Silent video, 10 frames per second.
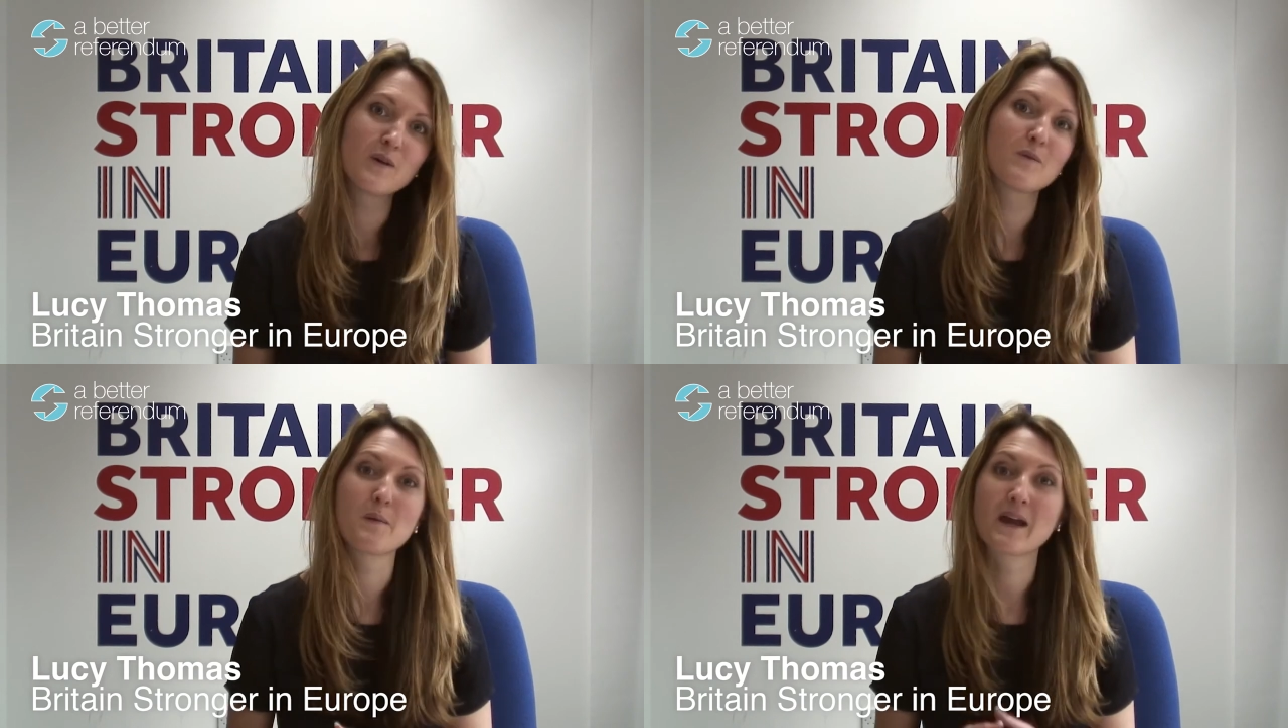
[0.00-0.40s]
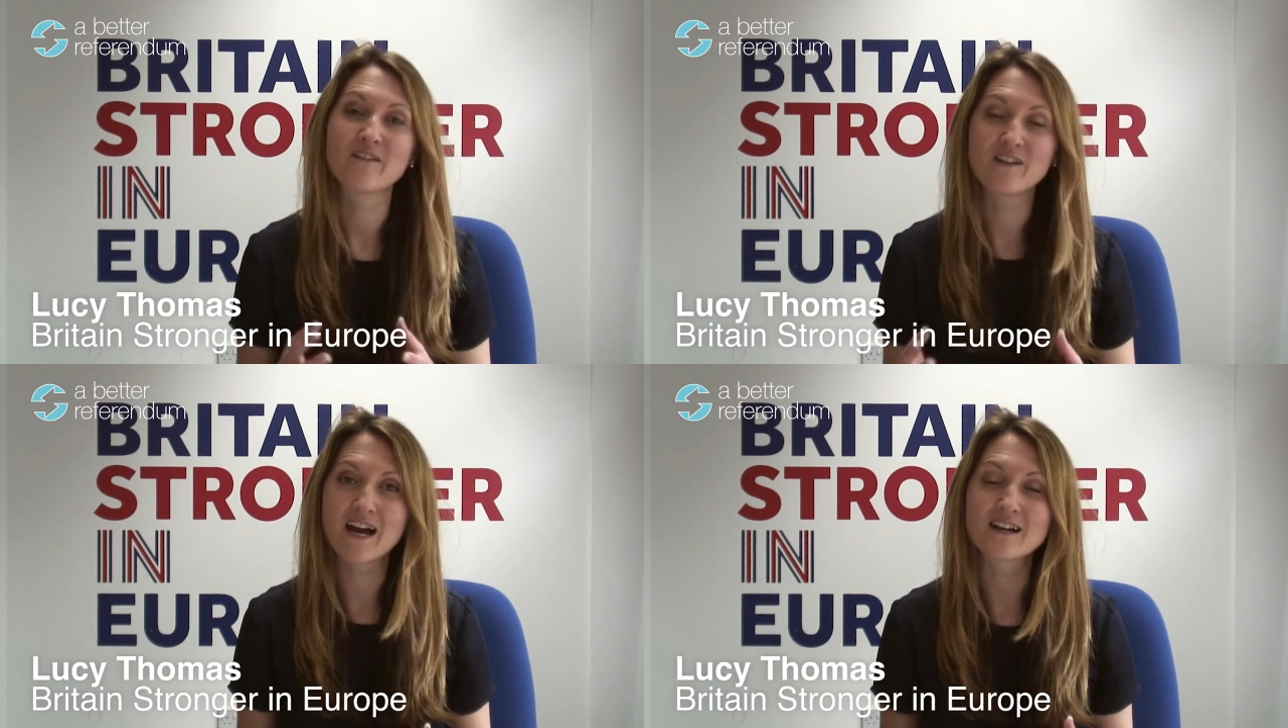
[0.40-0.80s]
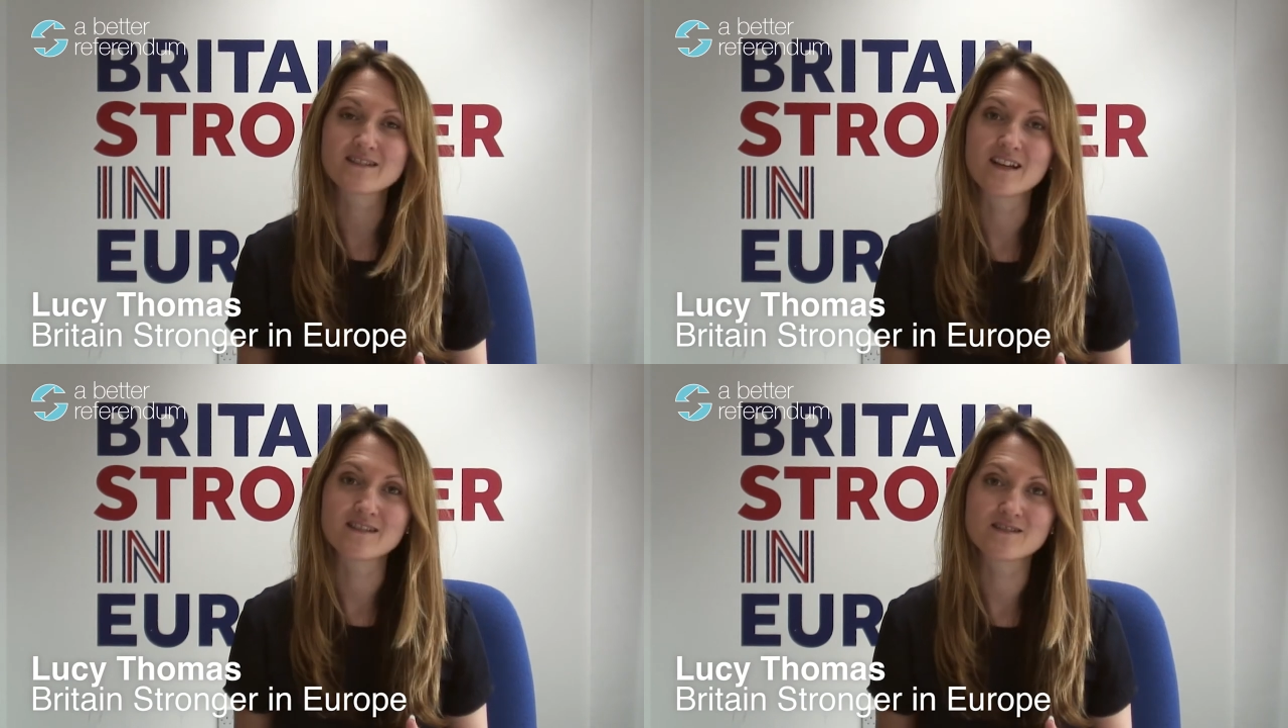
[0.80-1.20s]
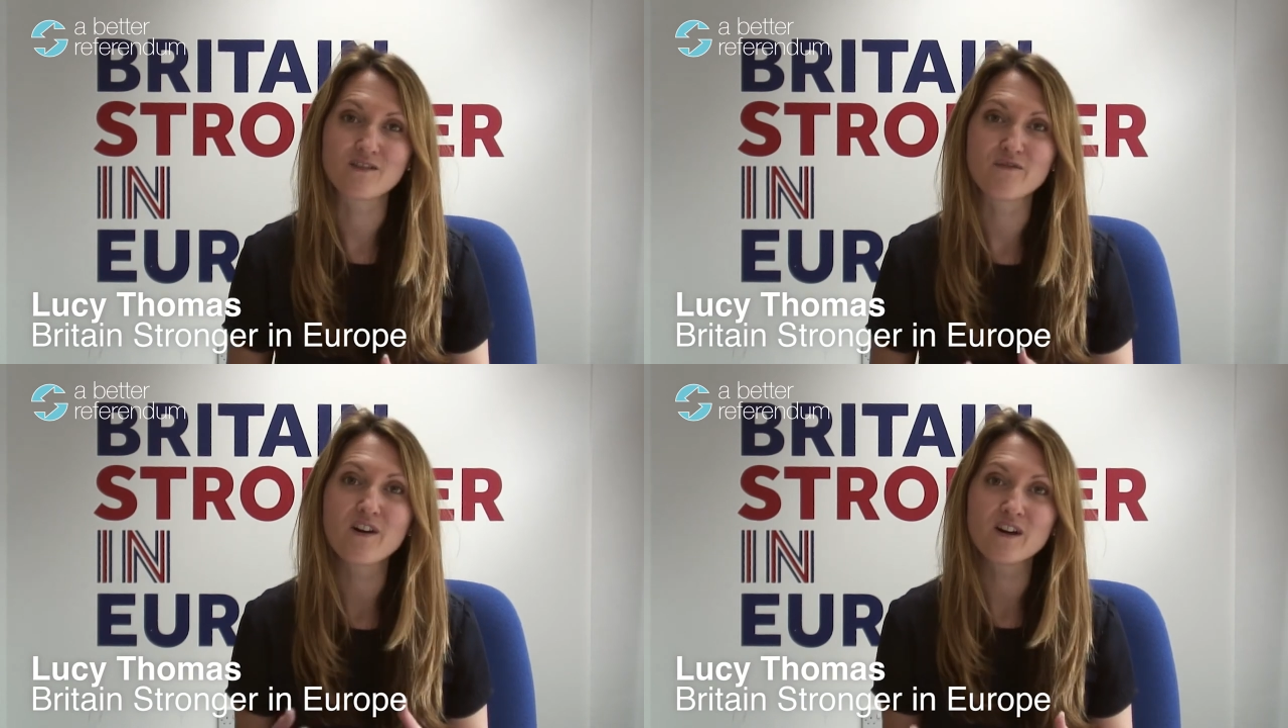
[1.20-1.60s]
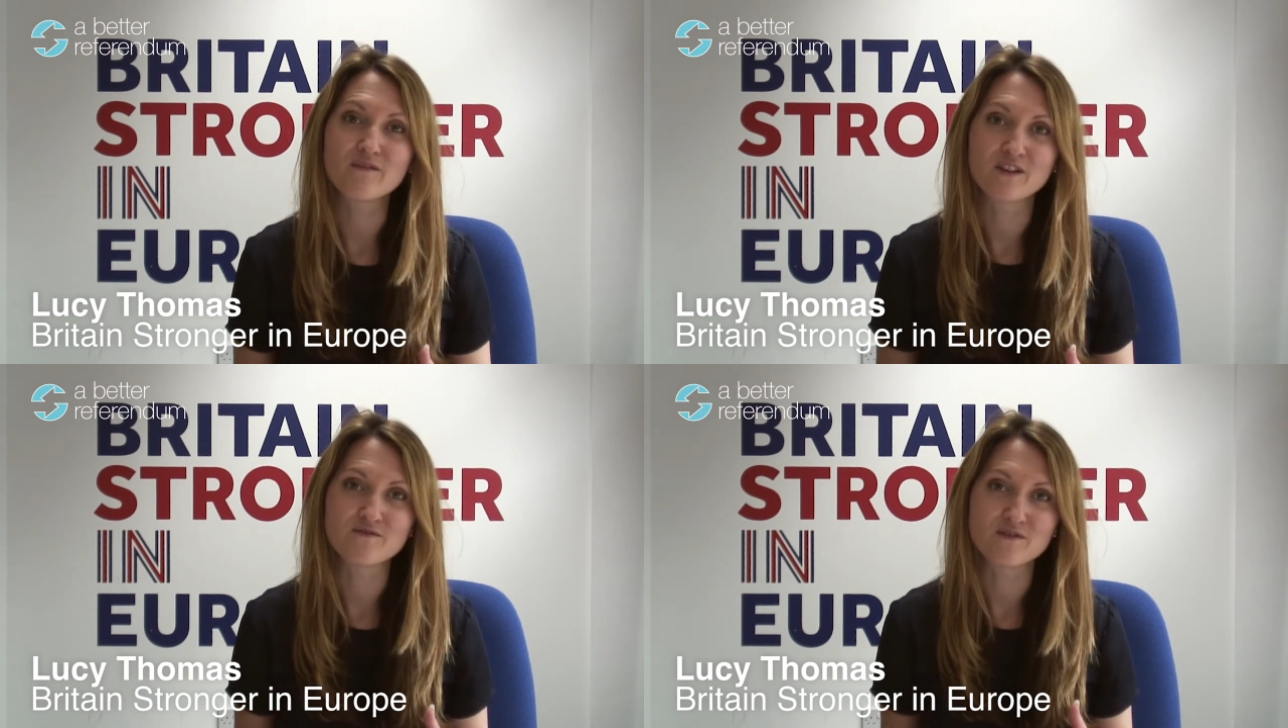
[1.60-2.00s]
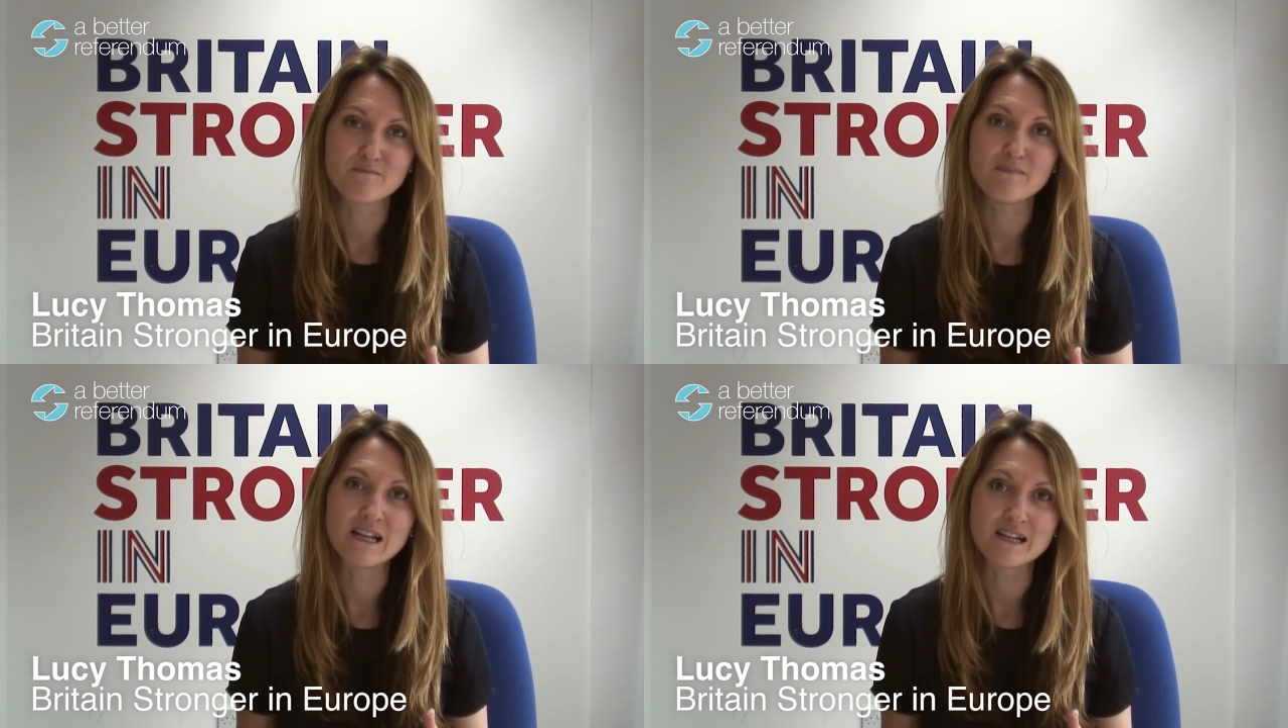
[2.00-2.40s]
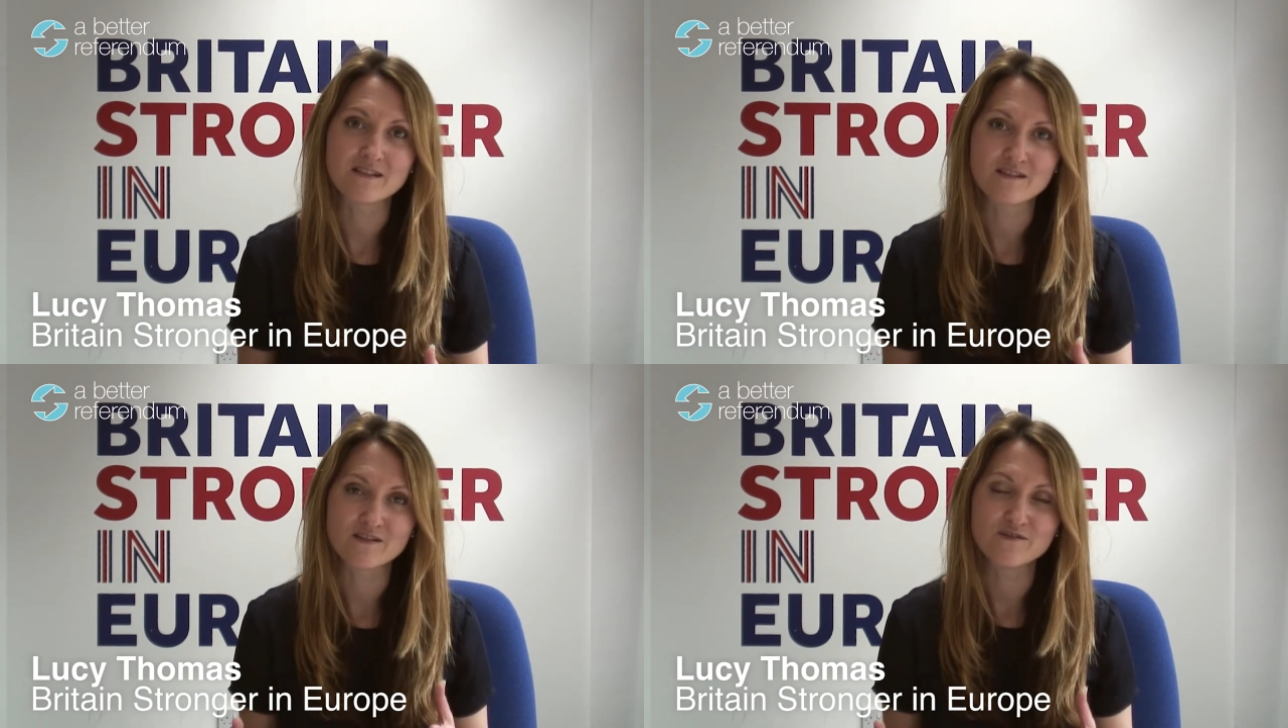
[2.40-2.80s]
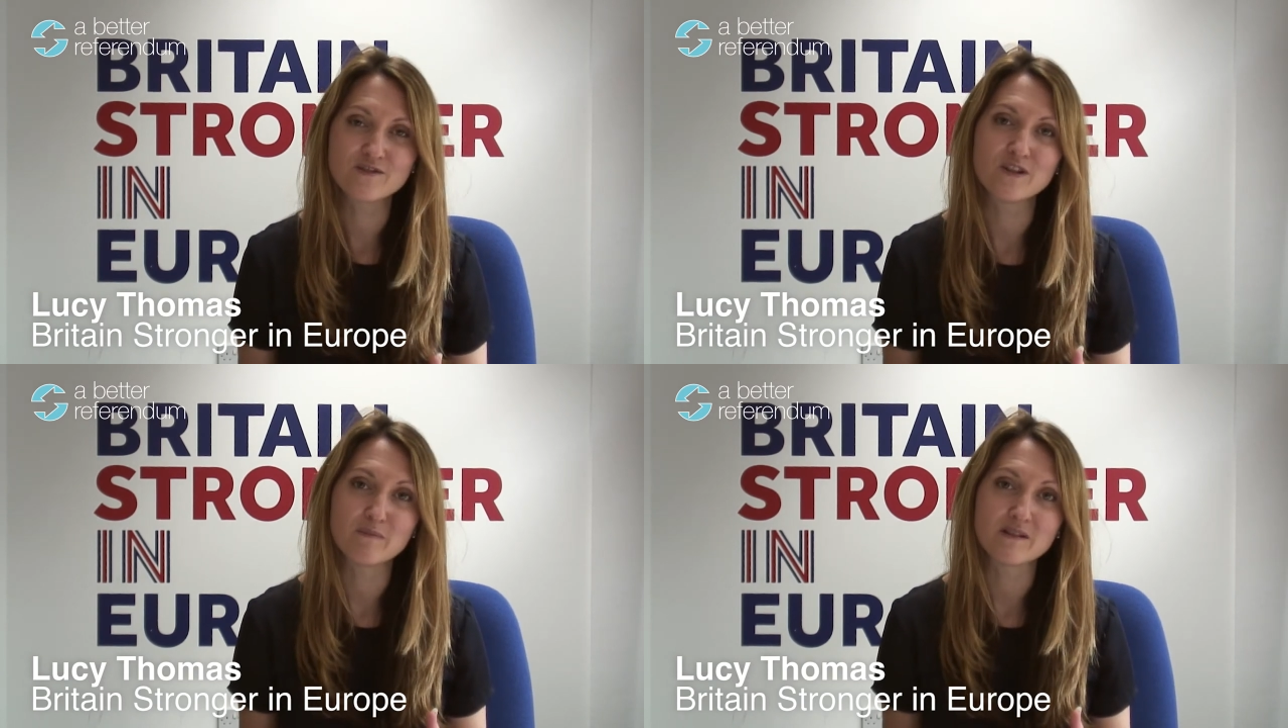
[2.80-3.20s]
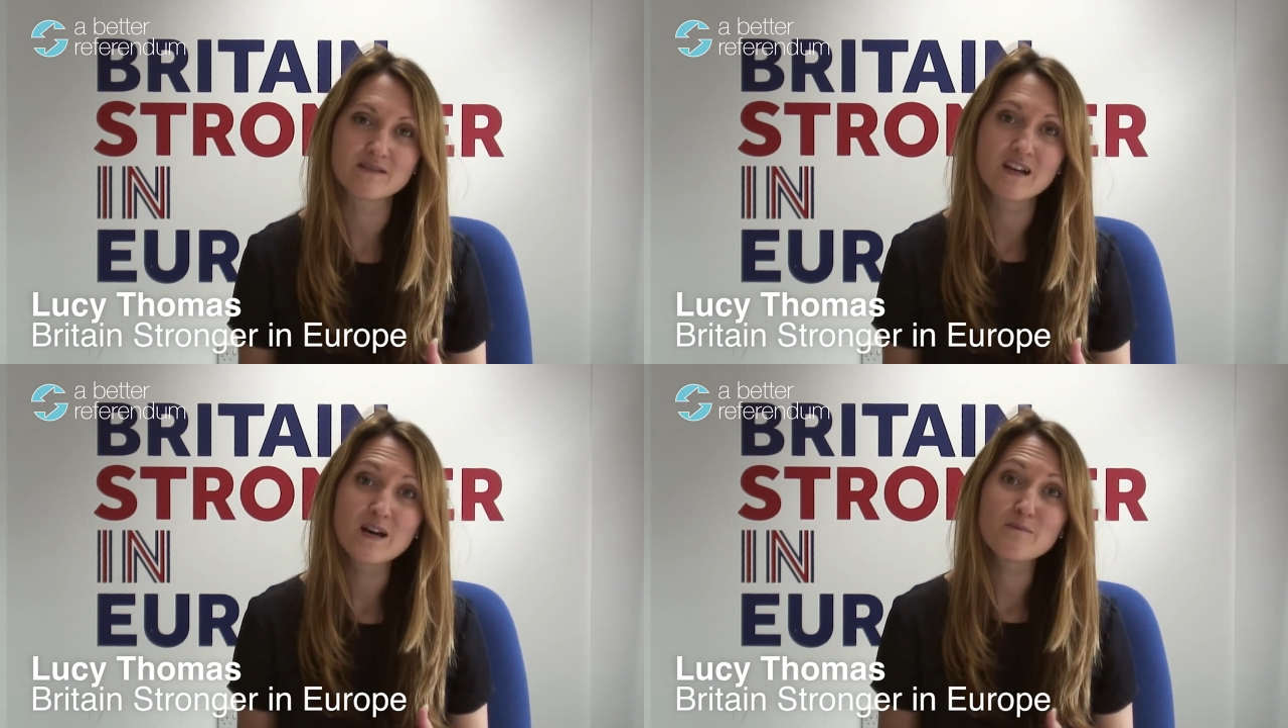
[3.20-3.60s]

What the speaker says: where we have access to 500 million consumers,